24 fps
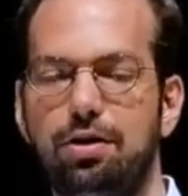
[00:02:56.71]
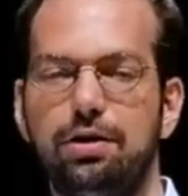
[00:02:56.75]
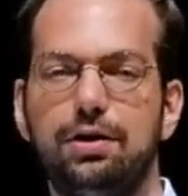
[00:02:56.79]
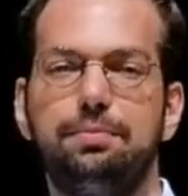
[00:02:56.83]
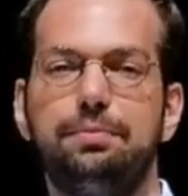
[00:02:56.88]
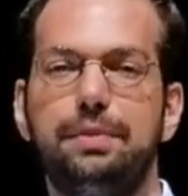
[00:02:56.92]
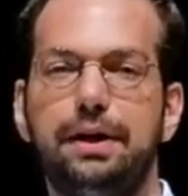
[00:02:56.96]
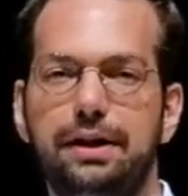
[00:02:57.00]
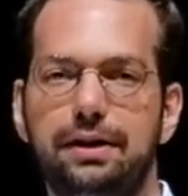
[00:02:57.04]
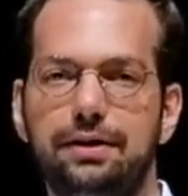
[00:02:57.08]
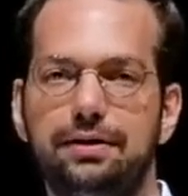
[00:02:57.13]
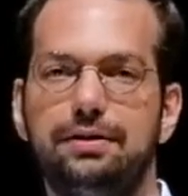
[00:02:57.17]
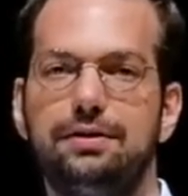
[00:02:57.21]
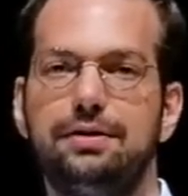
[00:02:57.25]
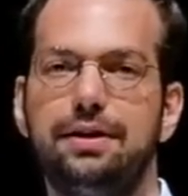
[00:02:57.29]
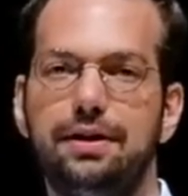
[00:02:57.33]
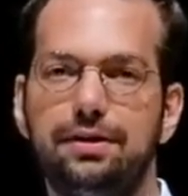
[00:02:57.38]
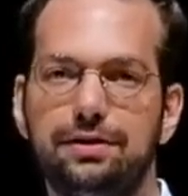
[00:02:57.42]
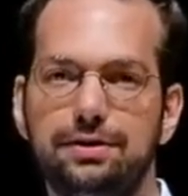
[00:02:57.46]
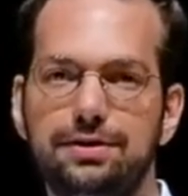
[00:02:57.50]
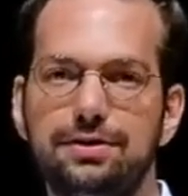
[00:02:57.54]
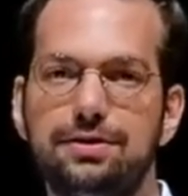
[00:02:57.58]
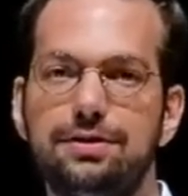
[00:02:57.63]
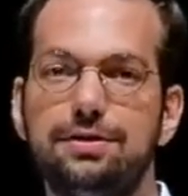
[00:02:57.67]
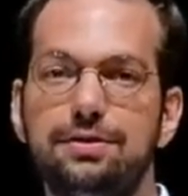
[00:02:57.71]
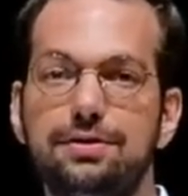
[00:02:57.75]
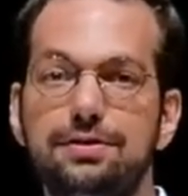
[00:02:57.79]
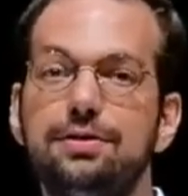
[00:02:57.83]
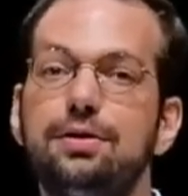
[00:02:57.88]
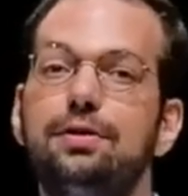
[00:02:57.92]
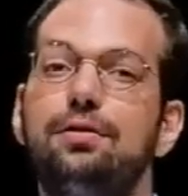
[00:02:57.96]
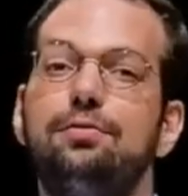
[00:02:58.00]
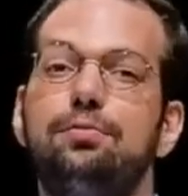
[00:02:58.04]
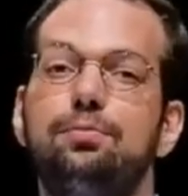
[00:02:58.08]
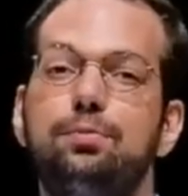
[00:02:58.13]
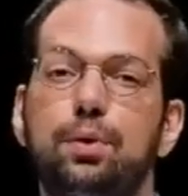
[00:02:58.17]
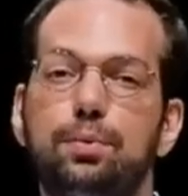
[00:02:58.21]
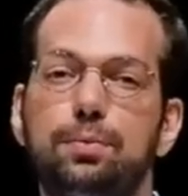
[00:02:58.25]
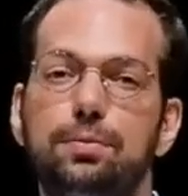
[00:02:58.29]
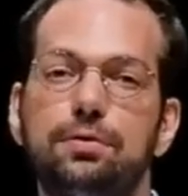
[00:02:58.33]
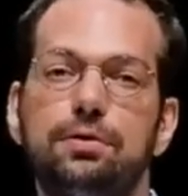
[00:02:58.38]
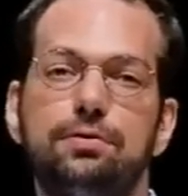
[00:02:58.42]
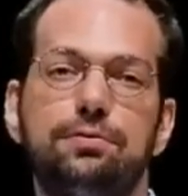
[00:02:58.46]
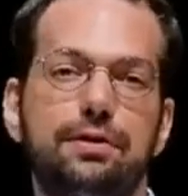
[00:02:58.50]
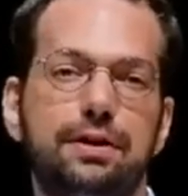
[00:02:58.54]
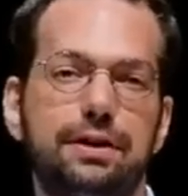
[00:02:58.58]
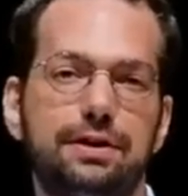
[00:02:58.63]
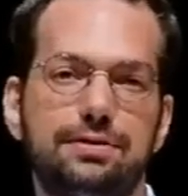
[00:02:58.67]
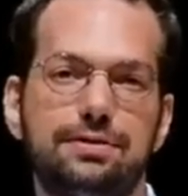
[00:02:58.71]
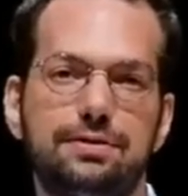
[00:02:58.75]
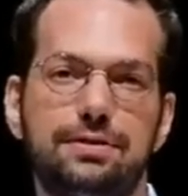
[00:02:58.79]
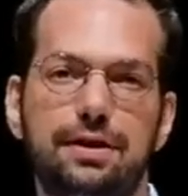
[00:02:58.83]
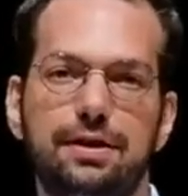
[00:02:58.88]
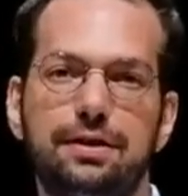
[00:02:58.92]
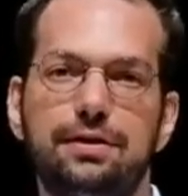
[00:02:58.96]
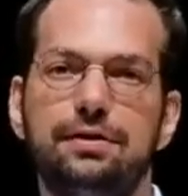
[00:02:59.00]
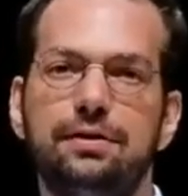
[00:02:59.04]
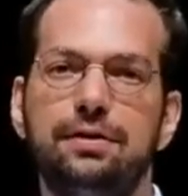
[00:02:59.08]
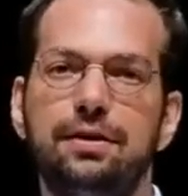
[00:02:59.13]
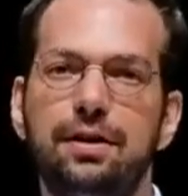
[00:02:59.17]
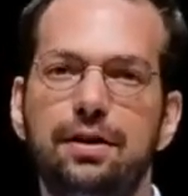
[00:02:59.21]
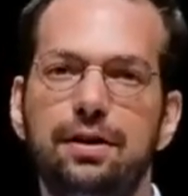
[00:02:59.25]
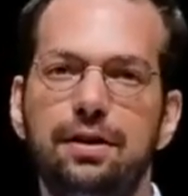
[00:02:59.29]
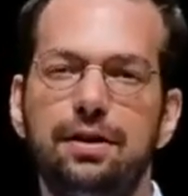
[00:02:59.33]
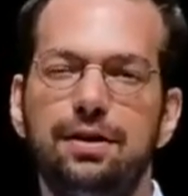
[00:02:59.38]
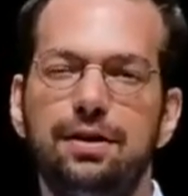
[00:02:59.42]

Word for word: automated analysis of mobile device data,